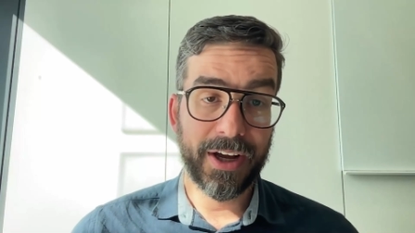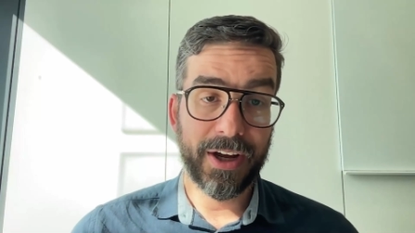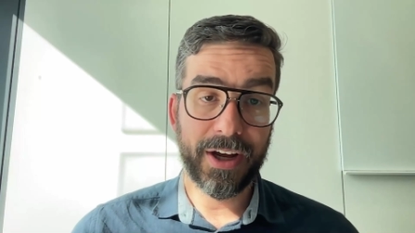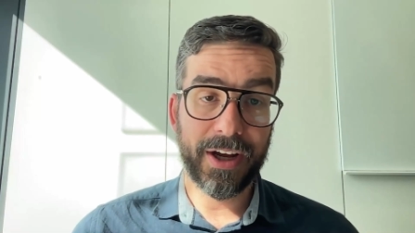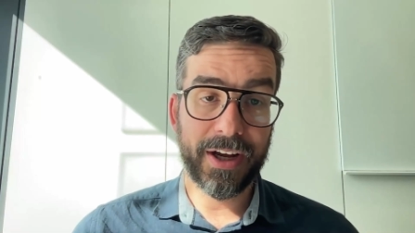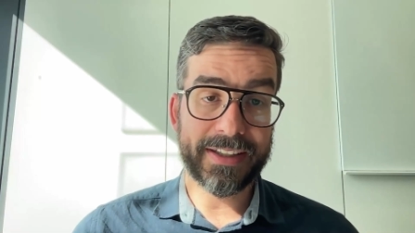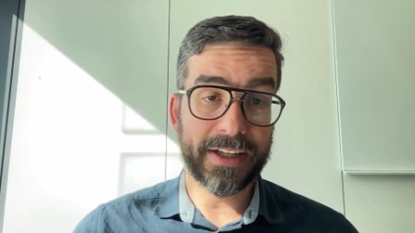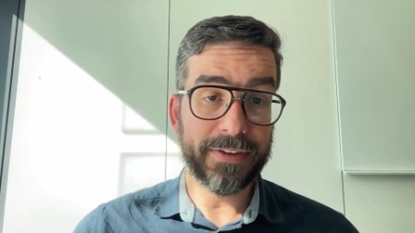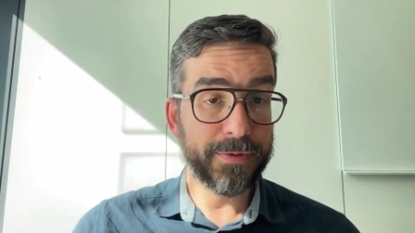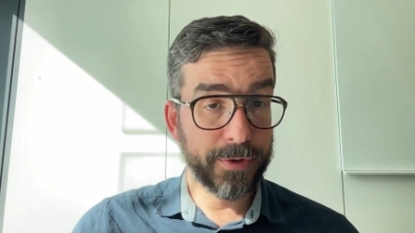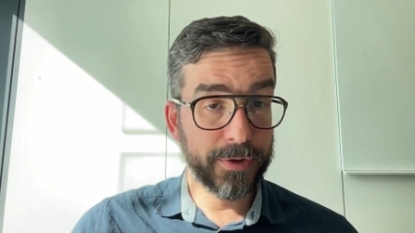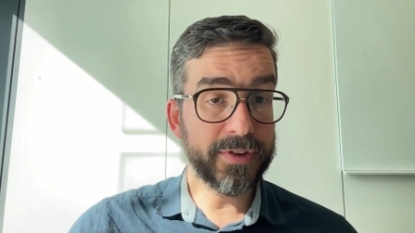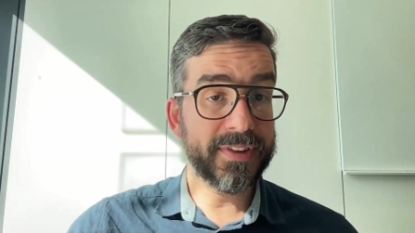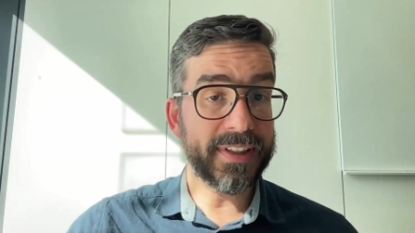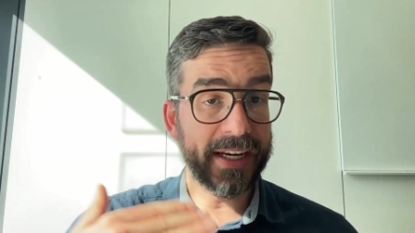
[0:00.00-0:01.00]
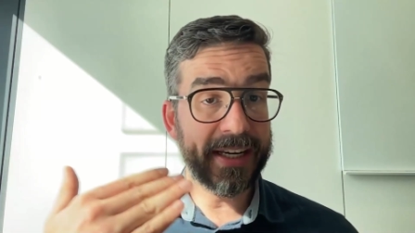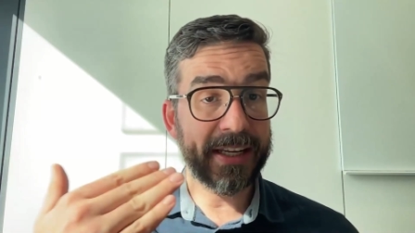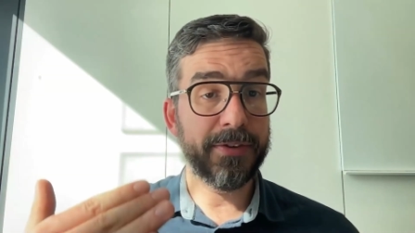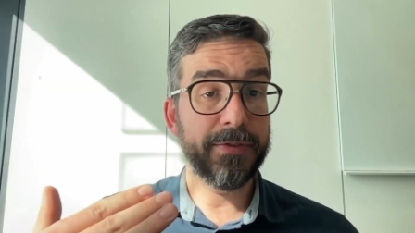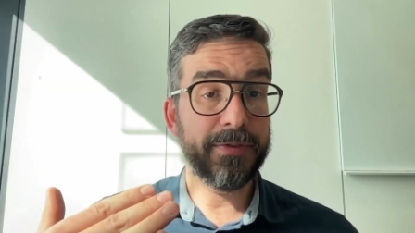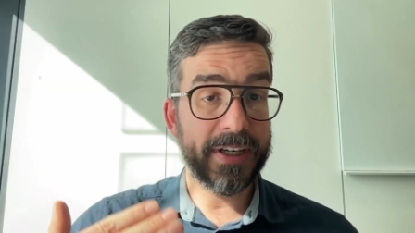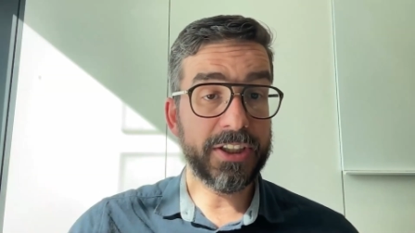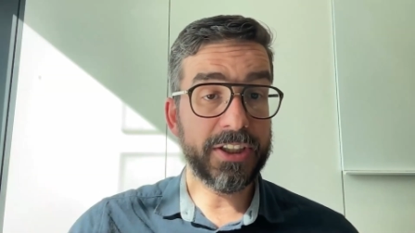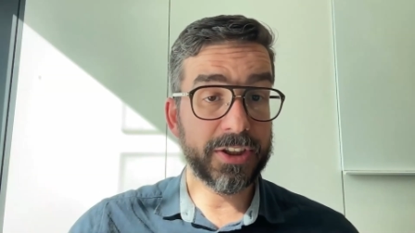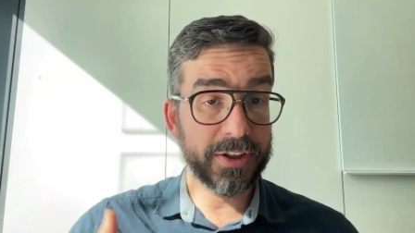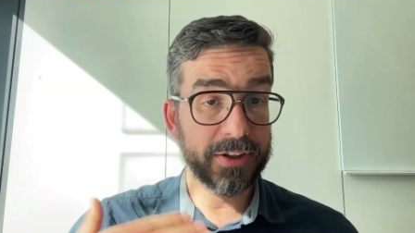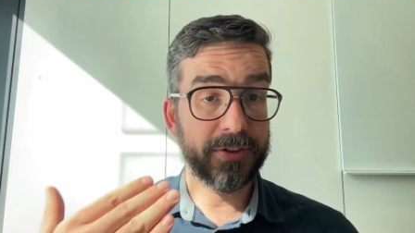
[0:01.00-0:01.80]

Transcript: uh, that full stack innovation.